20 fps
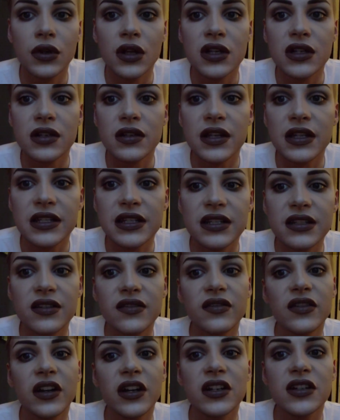So this is
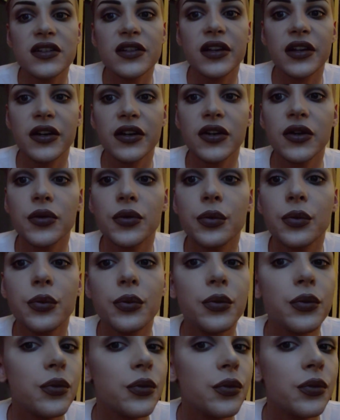the finished look.
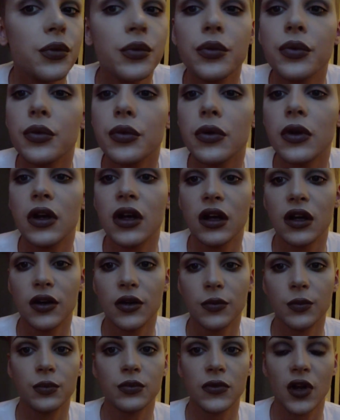
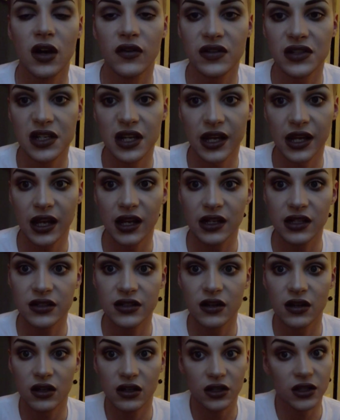Obviously, again,
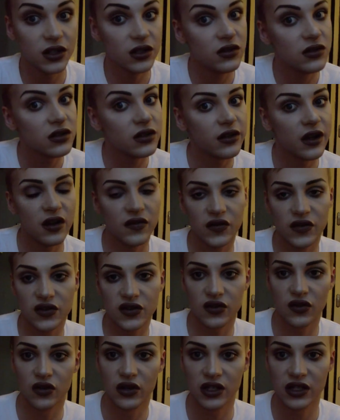it's not hugely
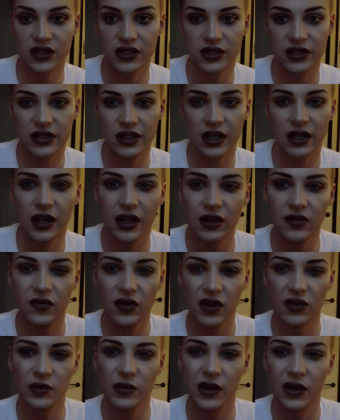overdrawn, it's just like kind
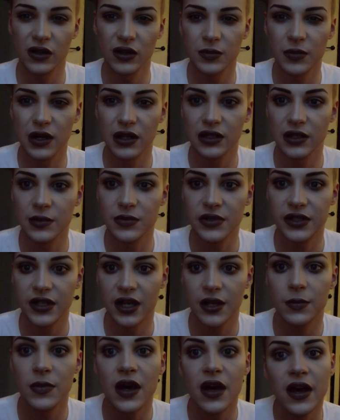of I followed my lip
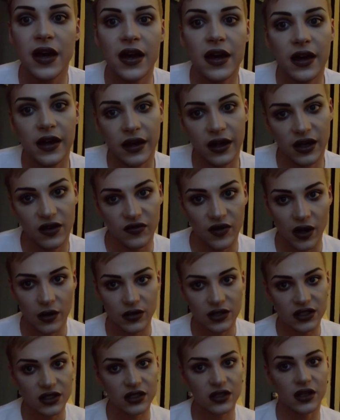shape. If I
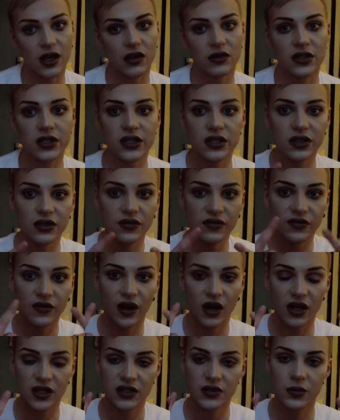was to go too
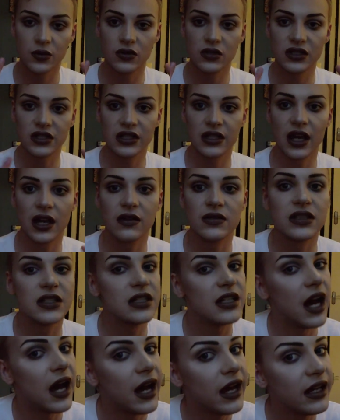far towards the
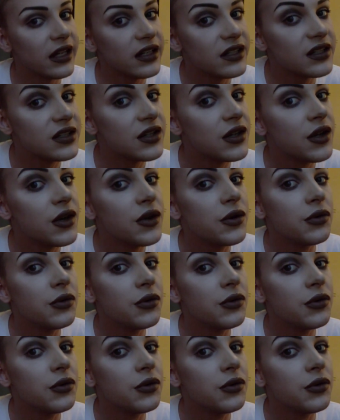outsides,